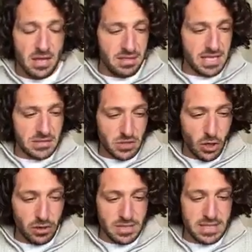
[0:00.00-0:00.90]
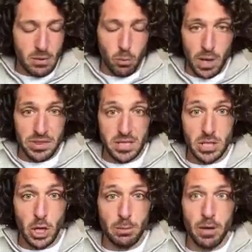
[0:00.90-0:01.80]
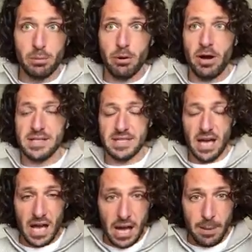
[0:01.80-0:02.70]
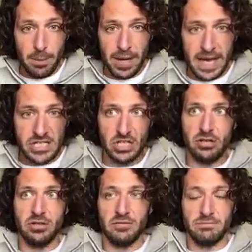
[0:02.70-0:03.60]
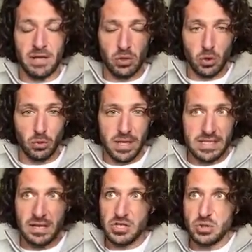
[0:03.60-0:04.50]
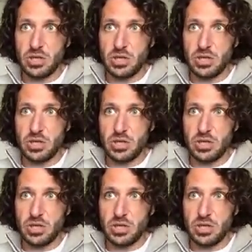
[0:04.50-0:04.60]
This concept won the Nobel Prize, the upper echelon of medical research.